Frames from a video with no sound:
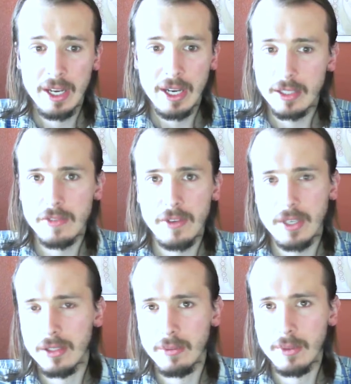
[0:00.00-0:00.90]
And that's
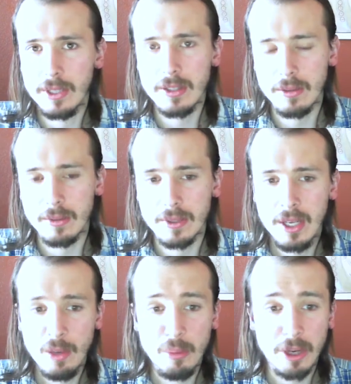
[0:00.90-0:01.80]
fine. You really don't.
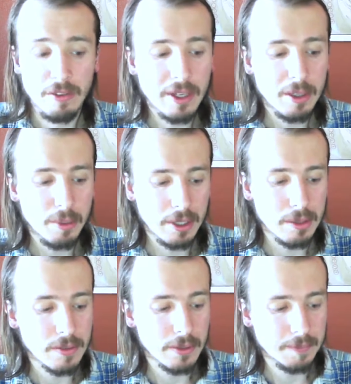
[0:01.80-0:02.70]
But I find it pretty
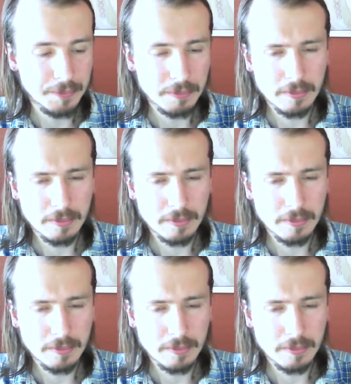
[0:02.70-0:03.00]
useful